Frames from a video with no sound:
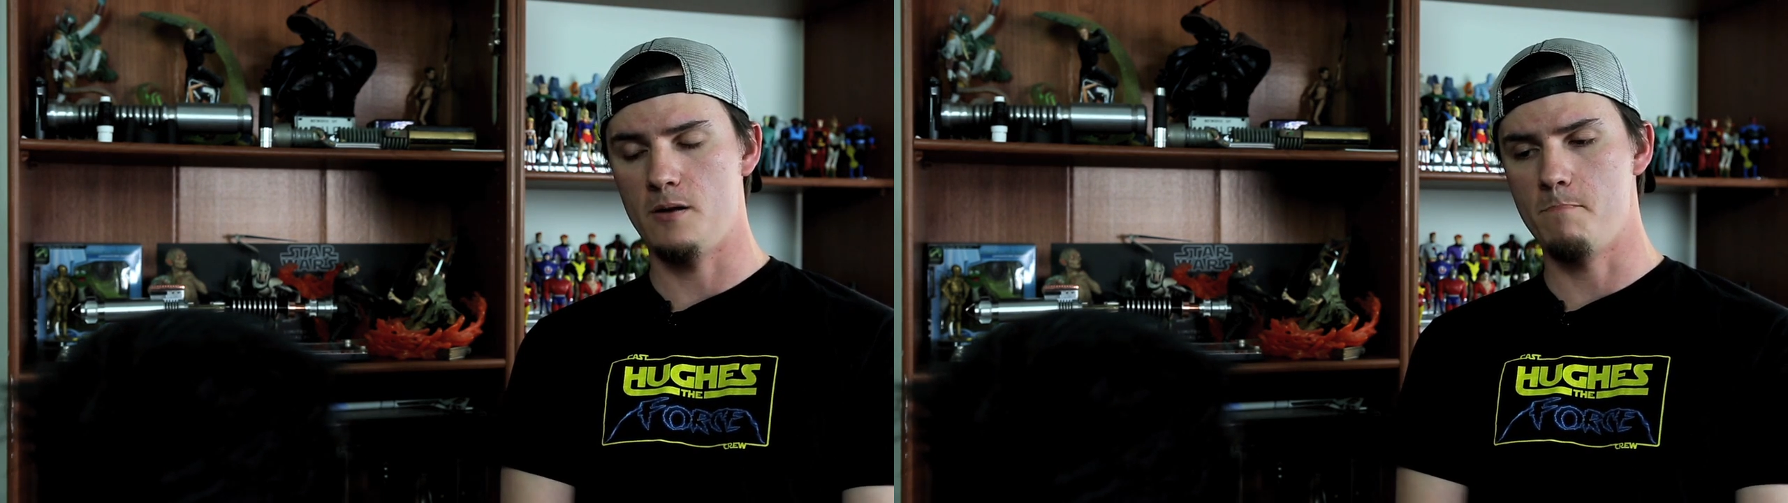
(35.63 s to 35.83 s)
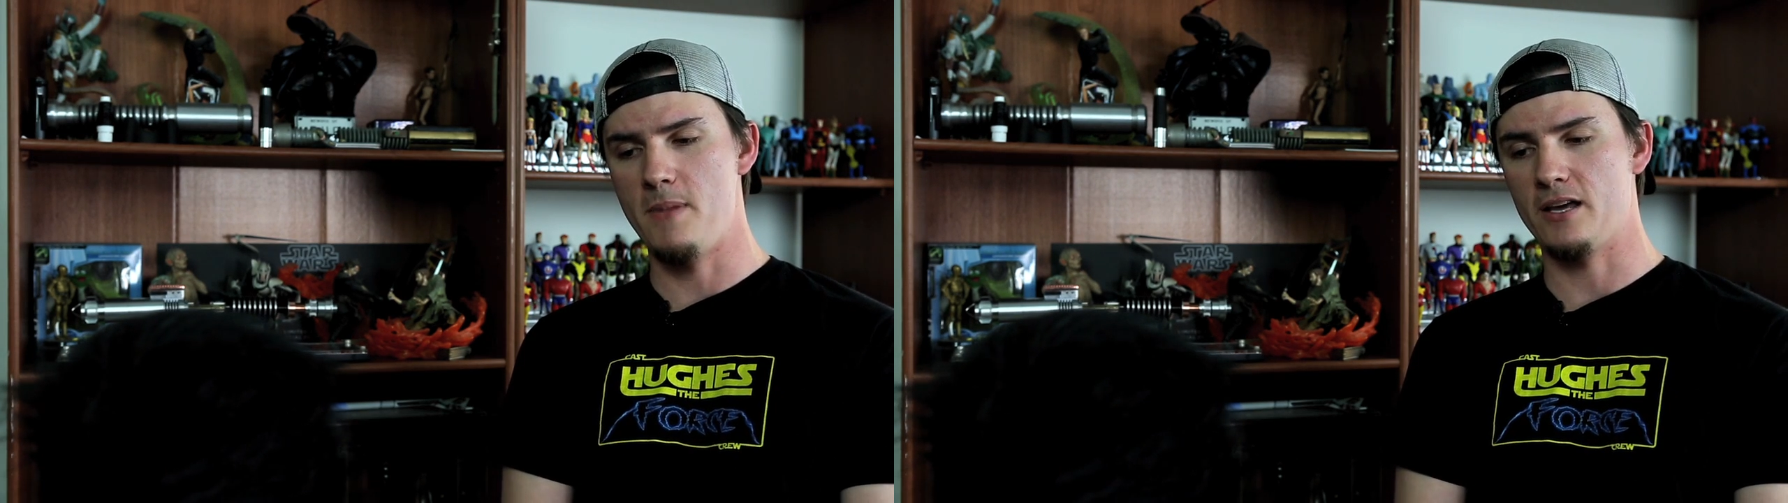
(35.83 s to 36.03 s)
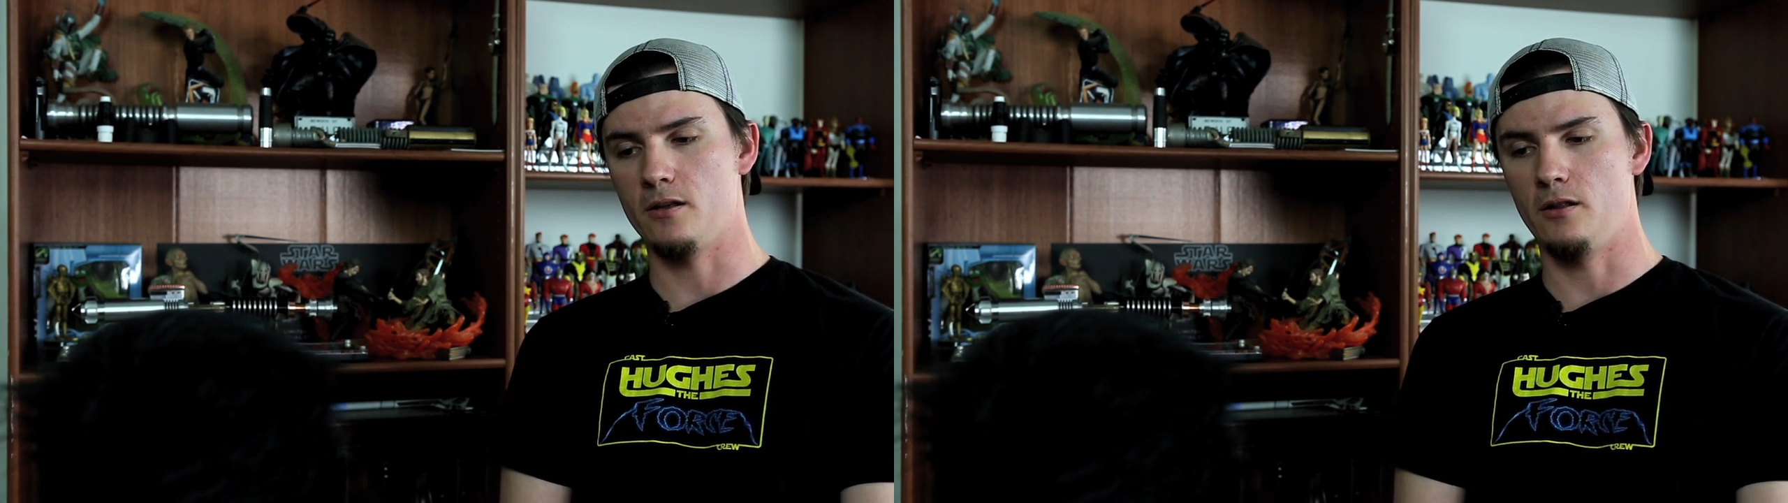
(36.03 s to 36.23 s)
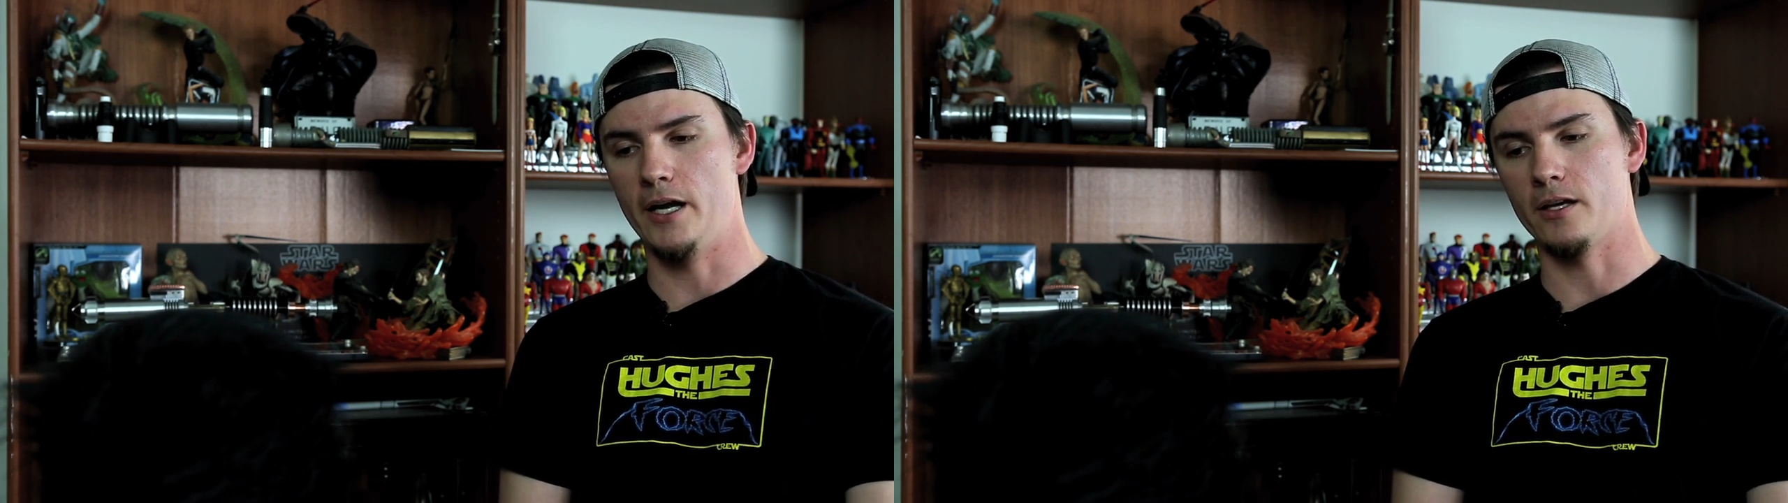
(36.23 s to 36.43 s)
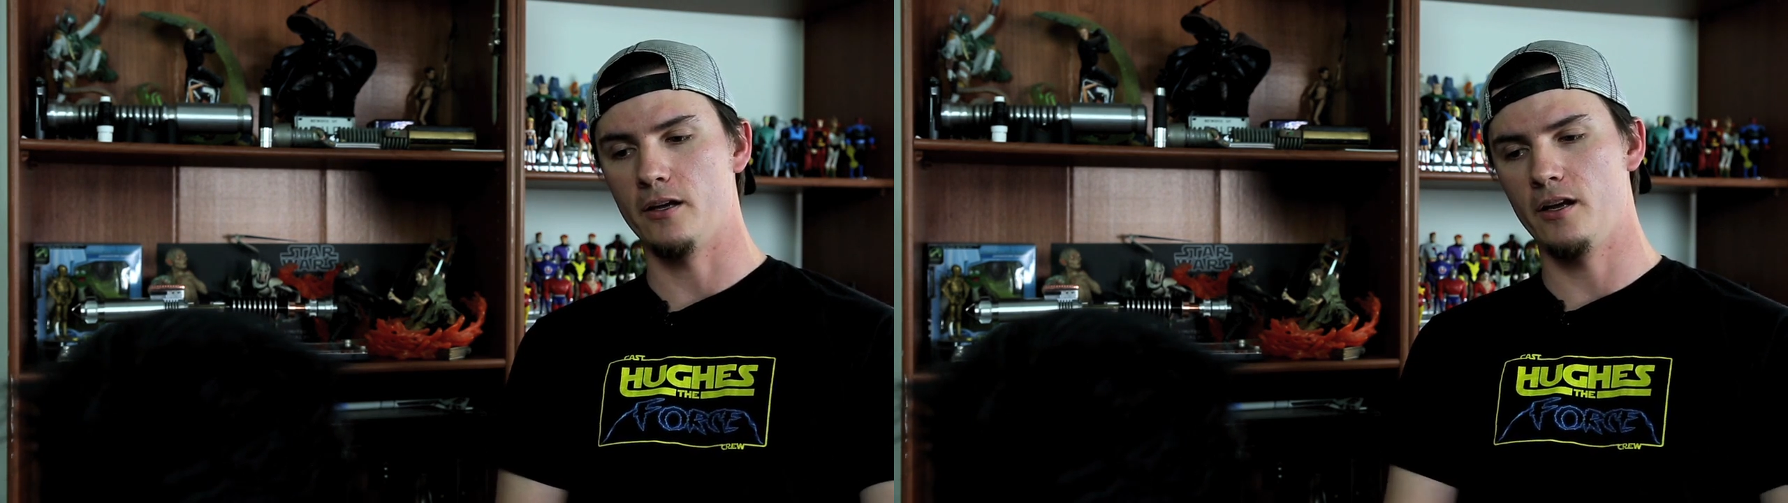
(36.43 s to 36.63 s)
make it
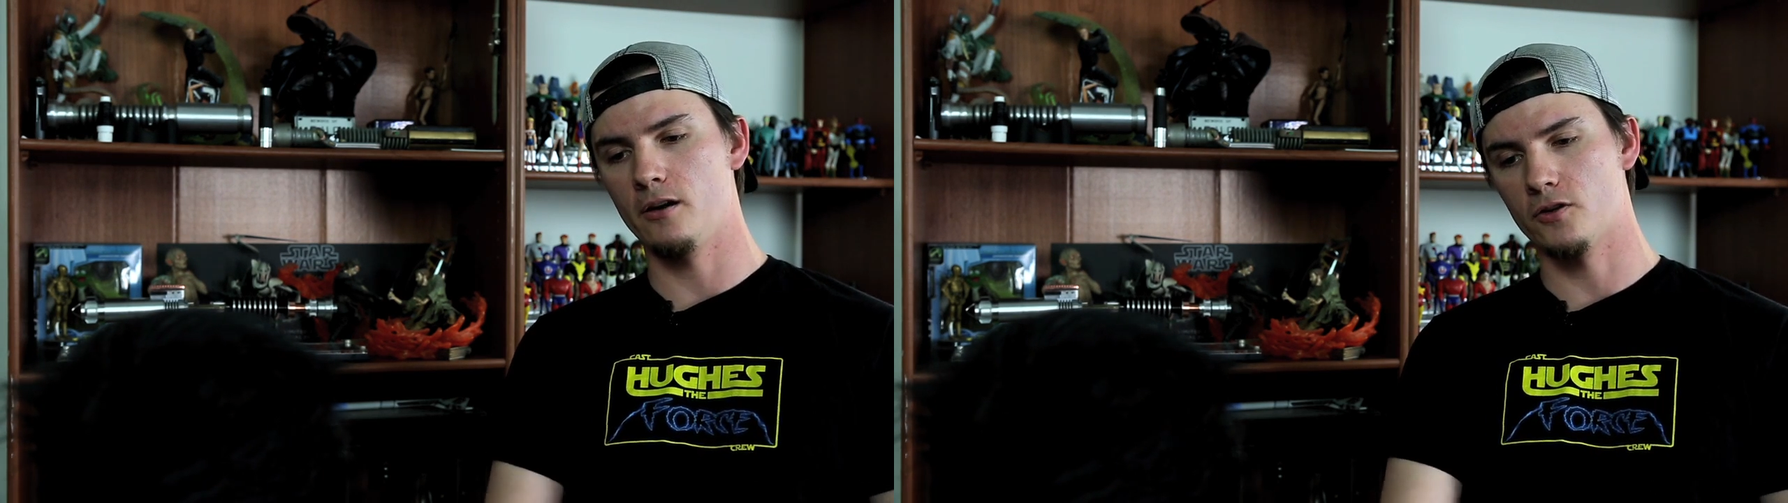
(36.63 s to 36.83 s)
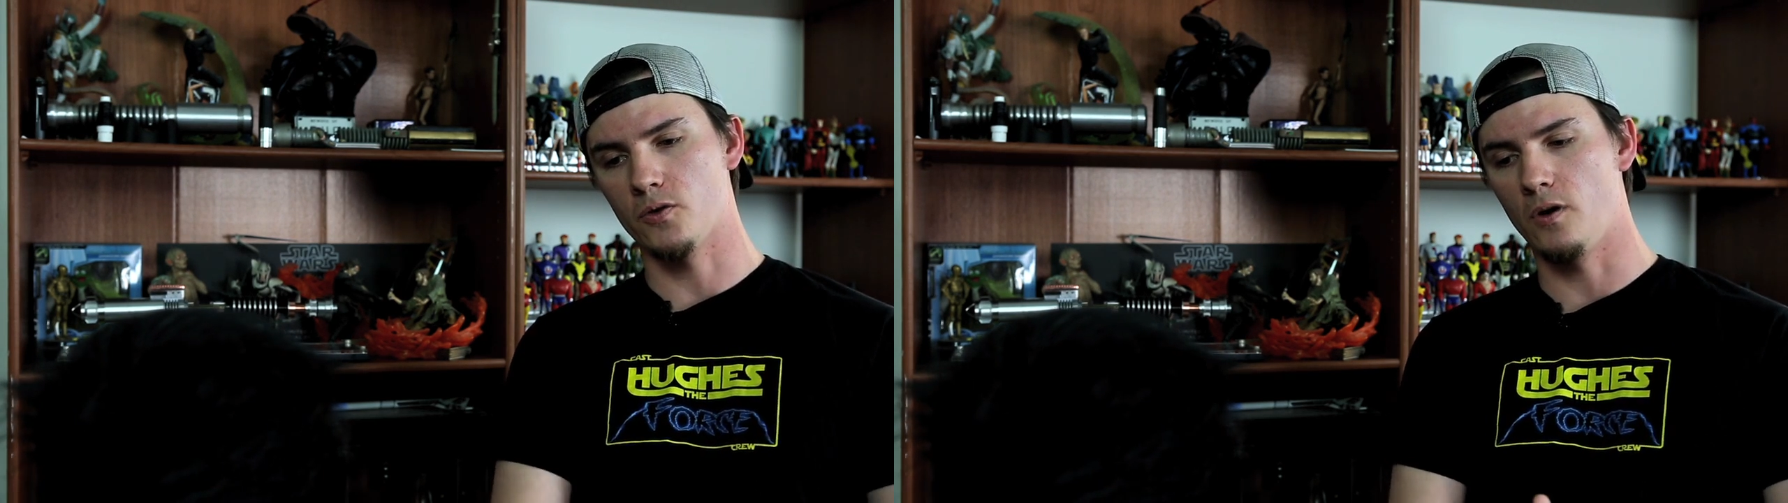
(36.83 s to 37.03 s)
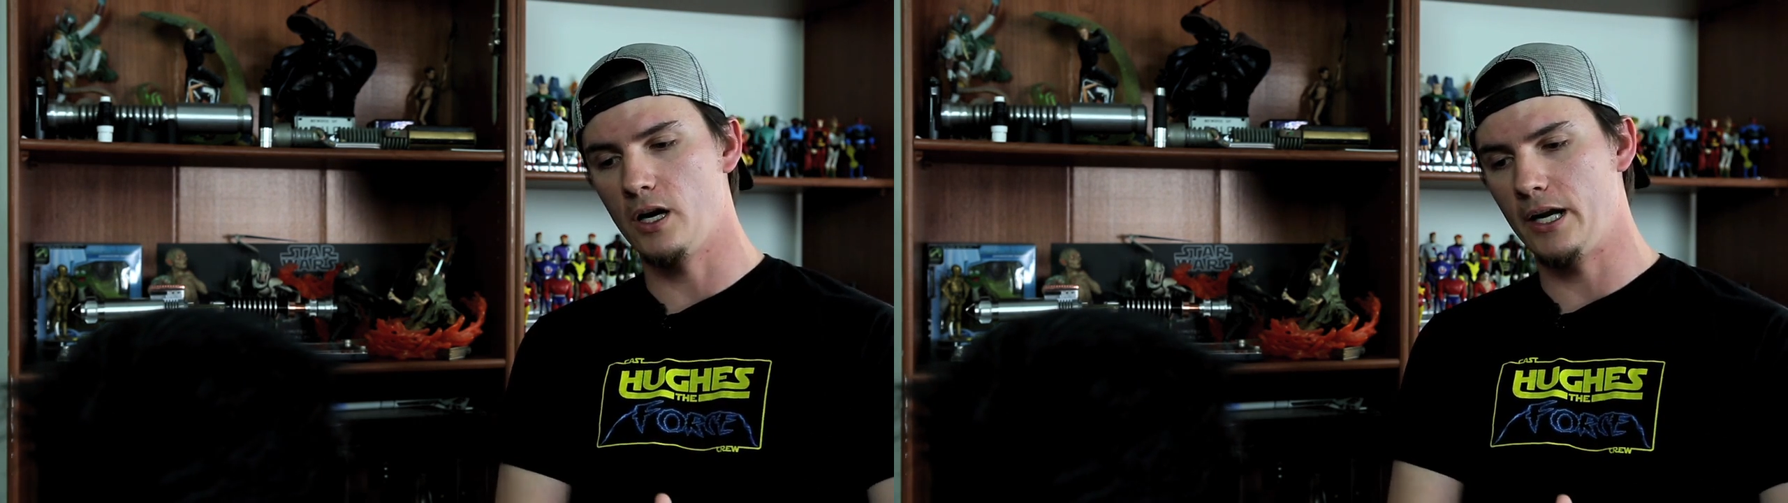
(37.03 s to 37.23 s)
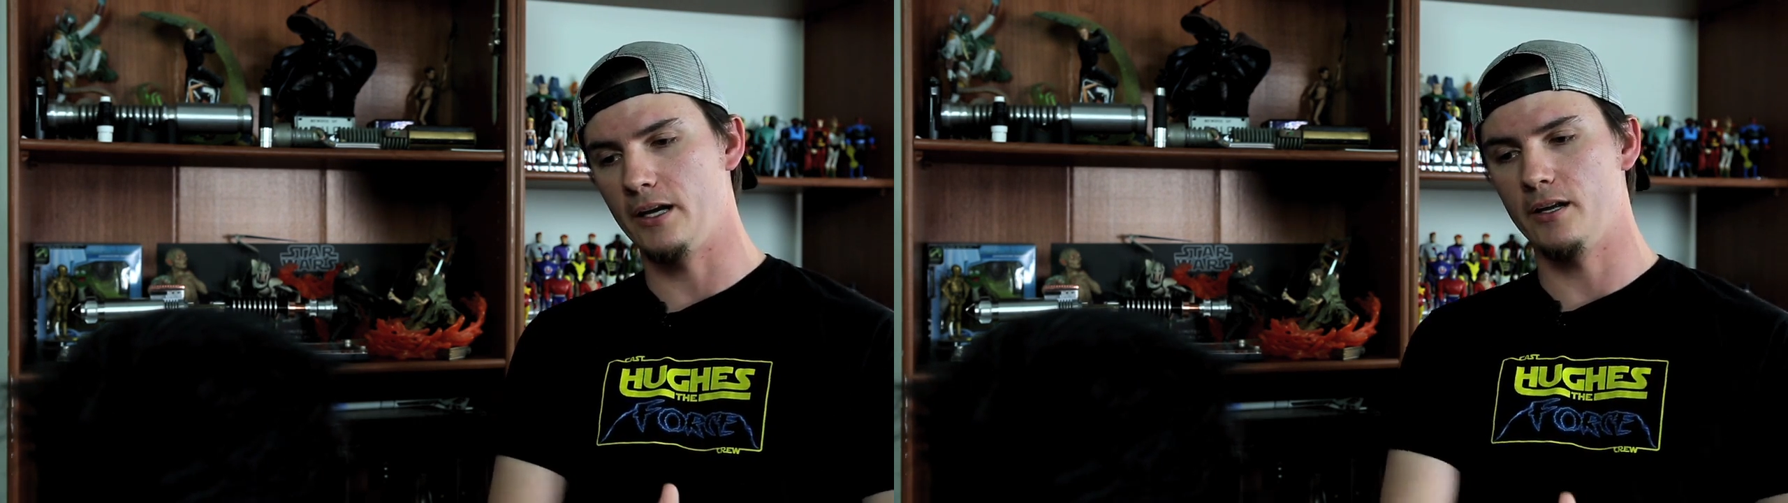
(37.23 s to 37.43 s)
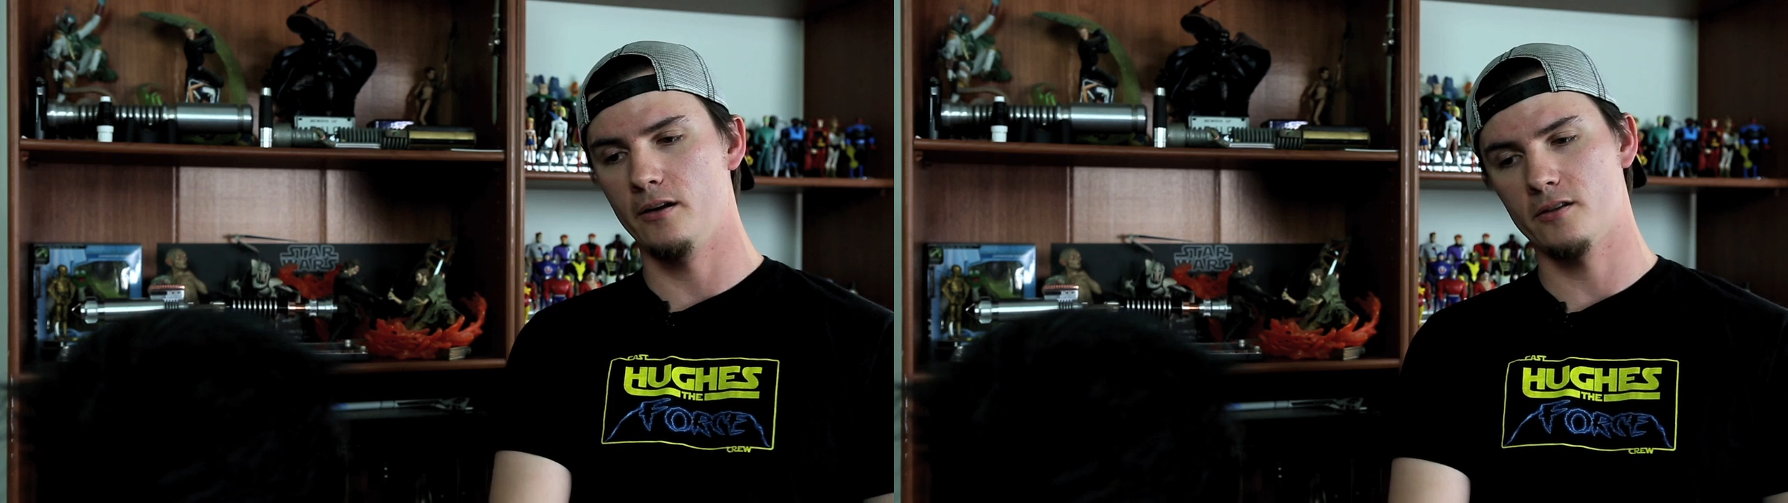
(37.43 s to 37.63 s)
like intertwine into